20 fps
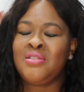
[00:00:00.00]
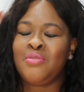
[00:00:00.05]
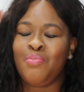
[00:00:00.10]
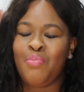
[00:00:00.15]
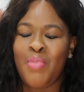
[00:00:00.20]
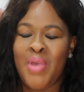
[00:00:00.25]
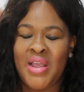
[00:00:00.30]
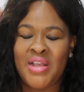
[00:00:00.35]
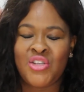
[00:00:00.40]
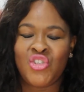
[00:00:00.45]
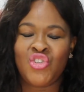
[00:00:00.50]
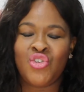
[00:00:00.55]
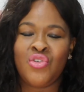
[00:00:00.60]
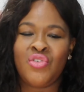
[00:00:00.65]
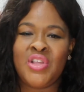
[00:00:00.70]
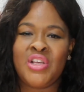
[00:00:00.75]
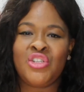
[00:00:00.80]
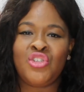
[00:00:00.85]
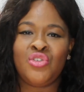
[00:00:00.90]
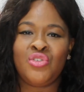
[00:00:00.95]
Make sure
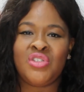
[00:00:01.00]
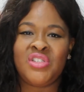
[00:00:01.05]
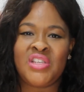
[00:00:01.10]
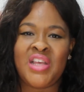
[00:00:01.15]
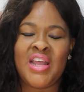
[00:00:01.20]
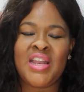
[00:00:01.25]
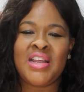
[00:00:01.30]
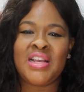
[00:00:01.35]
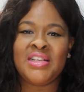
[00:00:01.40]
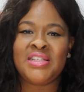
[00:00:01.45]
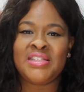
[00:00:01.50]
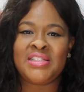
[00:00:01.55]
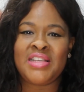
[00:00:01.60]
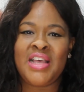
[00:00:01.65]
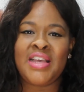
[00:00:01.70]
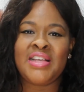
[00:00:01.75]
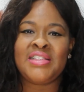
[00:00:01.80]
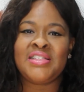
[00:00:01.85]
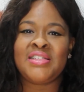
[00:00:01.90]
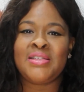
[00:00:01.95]
that you're setting
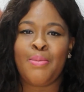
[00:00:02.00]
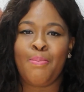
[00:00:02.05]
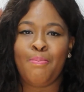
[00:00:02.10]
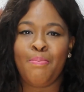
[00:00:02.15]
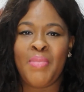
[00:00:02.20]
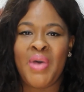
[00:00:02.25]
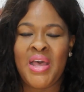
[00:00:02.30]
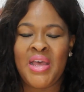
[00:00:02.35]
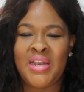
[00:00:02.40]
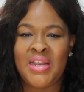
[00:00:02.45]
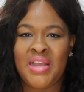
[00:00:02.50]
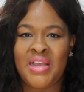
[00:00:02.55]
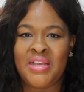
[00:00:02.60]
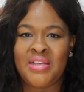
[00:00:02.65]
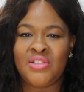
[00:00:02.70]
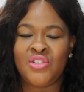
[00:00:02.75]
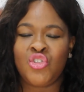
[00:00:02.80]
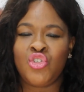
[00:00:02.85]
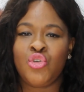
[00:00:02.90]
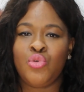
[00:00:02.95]
aside some
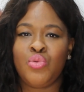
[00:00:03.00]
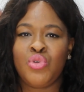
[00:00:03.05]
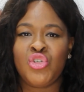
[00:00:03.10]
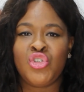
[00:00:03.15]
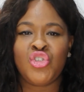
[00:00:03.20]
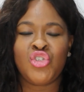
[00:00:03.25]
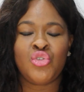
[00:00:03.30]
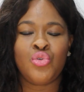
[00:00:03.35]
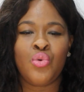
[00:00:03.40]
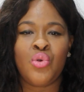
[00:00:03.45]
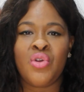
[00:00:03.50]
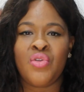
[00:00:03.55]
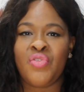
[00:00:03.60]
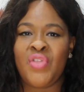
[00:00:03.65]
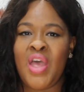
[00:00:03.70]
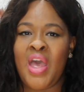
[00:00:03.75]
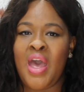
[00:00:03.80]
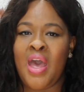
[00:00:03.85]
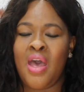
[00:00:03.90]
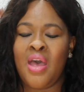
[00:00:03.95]
monies to ensure
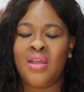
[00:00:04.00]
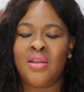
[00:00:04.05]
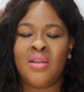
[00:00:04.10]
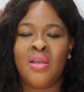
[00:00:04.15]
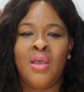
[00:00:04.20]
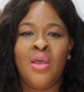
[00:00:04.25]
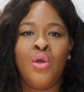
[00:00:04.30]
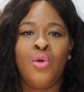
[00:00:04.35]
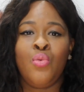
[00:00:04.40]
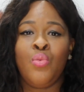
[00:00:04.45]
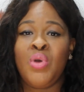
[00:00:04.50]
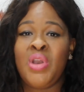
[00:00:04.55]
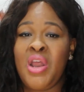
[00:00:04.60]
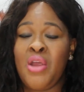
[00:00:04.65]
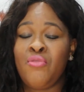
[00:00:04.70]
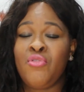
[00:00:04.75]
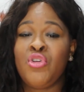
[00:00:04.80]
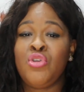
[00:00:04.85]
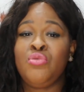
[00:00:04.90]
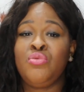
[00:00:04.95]
that
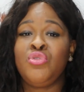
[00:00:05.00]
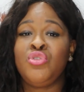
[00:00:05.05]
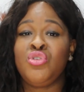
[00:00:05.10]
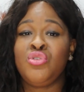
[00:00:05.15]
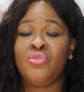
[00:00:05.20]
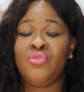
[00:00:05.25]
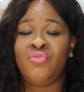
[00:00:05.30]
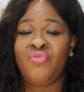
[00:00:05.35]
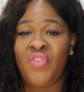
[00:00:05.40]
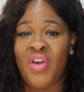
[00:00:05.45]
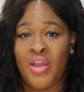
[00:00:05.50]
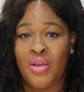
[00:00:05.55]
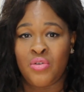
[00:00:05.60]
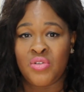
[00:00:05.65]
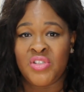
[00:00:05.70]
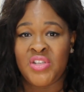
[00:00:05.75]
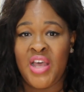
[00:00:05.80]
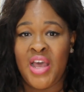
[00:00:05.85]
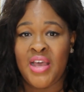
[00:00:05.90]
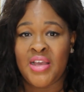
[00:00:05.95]
whenever you do file
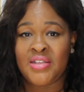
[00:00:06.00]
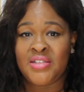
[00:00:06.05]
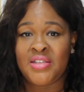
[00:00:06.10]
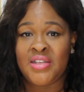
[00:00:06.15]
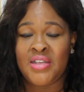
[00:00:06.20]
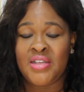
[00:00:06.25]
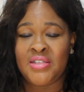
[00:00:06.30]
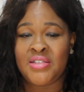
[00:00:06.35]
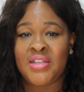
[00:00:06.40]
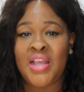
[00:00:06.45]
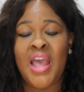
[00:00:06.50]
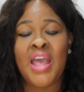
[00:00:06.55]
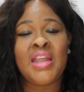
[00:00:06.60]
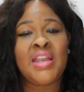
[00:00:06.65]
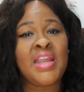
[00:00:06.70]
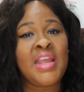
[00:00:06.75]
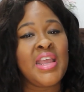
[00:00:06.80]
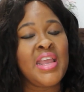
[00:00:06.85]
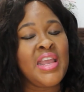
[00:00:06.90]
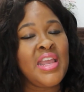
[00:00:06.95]
taxes, and
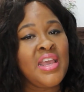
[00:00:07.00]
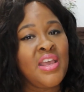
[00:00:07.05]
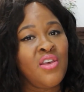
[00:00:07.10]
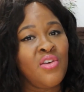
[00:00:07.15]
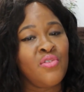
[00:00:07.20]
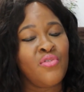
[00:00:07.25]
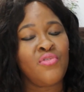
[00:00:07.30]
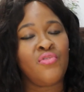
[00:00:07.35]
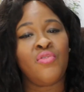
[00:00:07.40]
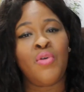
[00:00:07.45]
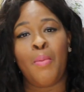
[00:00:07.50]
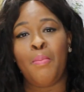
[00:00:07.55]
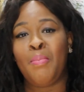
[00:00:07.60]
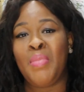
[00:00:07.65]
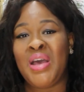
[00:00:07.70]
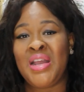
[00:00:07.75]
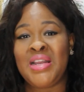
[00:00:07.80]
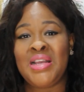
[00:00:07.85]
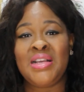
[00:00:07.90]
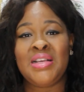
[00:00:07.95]
if
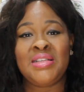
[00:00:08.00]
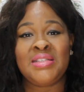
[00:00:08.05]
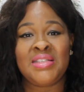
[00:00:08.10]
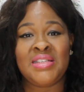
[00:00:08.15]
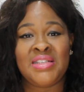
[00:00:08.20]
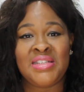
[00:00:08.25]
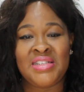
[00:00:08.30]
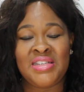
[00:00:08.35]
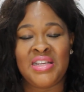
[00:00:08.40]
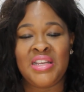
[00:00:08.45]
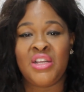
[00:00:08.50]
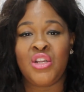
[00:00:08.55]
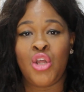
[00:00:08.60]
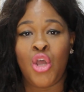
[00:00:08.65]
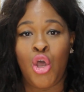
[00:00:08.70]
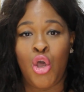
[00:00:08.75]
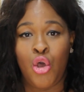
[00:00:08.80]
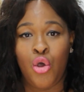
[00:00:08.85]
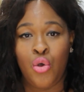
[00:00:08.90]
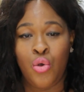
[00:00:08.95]
money is indeed
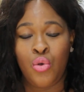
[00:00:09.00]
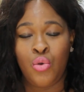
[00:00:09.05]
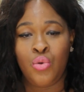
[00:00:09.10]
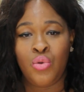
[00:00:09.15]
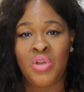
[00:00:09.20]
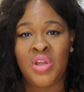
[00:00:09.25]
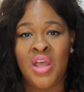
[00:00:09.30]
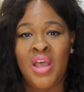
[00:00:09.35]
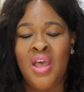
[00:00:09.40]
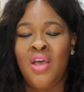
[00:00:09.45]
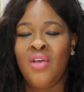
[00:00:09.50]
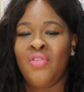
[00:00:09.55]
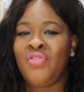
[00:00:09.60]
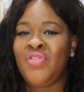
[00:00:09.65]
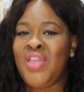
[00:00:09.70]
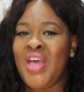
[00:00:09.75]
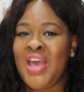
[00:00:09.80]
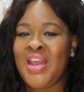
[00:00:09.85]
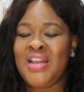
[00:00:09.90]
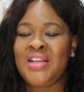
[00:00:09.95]
owed,
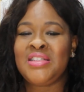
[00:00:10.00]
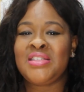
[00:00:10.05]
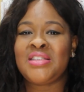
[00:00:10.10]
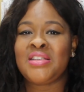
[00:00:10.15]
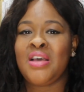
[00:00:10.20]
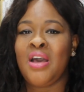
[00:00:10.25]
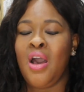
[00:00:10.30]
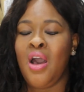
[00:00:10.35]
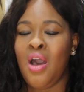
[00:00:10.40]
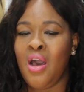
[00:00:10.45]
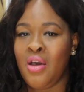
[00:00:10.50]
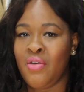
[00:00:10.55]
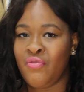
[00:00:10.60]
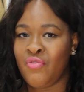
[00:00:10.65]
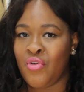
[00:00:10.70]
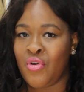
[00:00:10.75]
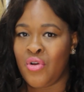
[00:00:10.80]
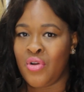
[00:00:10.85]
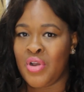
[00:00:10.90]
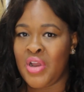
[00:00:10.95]
that it's
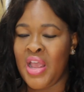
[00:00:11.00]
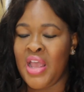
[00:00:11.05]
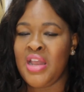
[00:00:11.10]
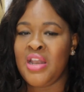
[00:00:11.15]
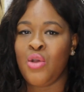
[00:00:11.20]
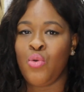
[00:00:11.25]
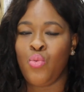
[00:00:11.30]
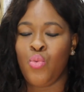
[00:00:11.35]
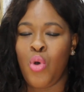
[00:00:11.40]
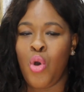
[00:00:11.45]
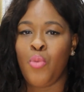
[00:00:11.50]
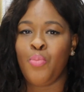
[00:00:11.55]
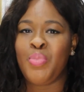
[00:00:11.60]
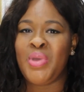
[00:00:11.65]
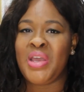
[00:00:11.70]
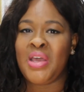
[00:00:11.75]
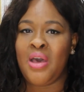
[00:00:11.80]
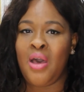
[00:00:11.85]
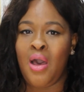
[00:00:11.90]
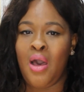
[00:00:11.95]
covered and it won't
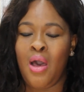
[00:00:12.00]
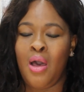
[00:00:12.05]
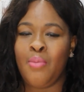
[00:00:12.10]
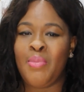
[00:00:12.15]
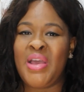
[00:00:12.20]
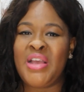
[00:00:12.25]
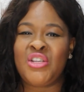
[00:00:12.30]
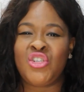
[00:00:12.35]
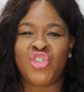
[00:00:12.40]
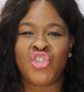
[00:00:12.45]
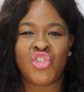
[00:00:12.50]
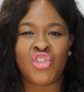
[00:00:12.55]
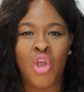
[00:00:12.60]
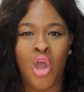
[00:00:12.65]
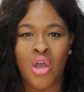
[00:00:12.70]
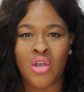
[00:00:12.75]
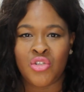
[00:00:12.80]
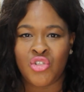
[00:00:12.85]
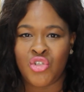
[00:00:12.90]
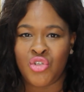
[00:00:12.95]
become a
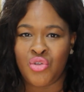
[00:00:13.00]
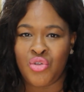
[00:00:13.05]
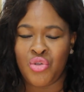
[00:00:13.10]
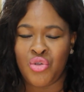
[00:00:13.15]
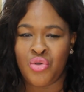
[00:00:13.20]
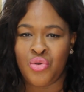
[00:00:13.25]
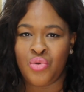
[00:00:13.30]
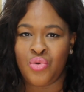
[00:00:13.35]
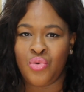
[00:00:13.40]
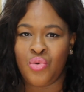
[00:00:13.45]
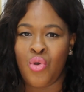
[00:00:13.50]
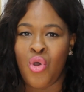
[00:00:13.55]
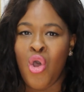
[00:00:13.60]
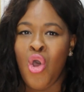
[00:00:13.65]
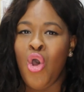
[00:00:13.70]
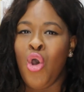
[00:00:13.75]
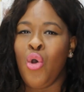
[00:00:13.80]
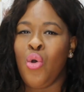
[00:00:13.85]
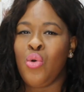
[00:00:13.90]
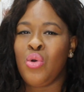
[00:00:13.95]
shock to you
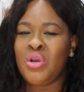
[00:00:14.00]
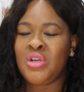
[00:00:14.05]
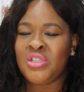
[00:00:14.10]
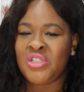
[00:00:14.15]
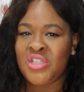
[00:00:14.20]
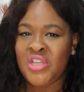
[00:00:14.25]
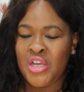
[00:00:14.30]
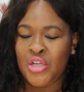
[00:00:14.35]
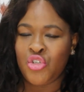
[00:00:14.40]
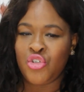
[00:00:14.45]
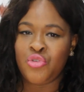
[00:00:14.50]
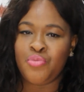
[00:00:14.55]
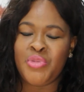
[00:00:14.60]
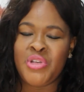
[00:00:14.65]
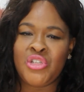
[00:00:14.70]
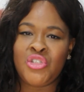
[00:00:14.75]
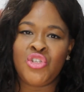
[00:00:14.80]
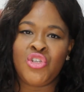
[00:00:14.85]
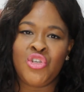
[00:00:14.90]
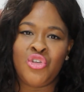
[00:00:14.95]
or a
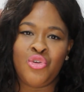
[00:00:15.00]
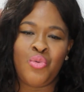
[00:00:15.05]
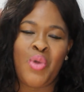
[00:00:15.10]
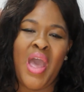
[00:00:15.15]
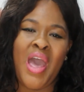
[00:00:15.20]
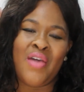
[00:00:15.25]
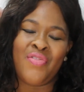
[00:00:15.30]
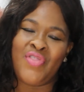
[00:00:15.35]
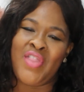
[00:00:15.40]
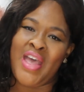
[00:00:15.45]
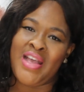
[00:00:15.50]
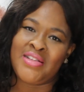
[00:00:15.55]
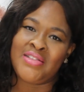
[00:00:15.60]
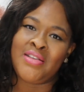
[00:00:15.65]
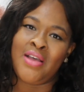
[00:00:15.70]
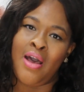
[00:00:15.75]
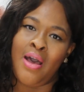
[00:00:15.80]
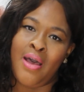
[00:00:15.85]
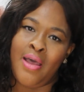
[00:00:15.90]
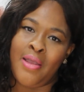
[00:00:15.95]
detriment to you at that
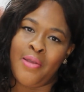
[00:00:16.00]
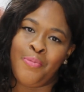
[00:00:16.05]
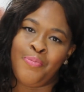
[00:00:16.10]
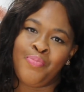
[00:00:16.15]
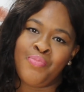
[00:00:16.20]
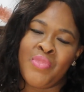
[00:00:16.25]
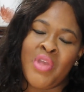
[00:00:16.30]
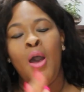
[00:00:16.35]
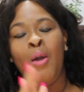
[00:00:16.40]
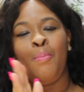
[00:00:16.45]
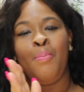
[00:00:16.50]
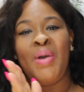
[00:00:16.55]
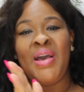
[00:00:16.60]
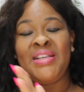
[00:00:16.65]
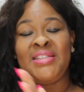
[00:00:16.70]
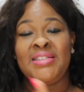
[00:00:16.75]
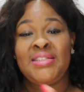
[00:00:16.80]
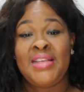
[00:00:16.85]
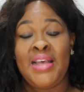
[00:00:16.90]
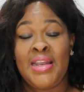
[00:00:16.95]
time. By
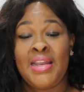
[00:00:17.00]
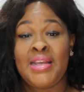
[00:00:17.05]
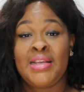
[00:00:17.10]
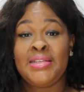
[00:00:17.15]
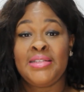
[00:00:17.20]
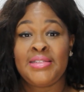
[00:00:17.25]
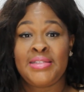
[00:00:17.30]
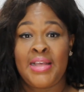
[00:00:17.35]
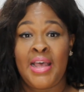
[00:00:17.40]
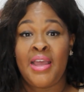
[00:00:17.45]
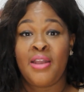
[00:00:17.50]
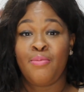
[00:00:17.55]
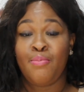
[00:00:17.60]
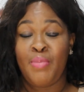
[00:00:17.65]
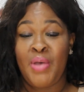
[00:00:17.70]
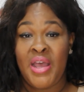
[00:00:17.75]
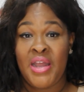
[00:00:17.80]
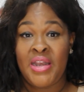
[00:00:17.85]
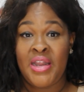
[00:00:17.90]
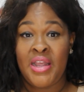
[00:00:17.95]
setting aside
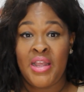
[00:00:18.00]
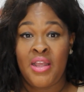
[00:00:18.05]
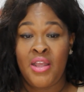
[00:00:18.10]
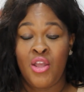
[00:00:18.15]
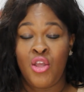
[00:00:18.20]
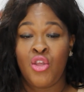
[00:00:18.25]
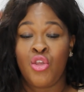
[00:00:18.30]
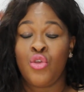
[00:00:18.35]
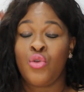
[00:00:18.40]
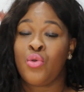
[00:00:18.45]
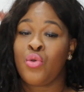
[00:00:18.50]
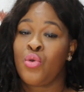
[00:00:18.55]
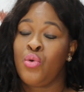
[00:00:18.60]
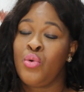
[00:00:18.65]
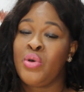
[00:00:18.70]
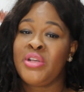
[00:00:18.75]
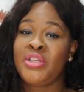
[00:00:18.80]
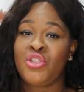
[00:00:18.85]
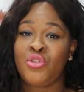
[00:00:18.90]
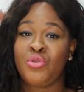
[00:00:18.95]
money, you're
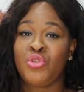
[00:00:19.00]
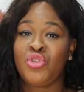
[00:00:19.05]
going to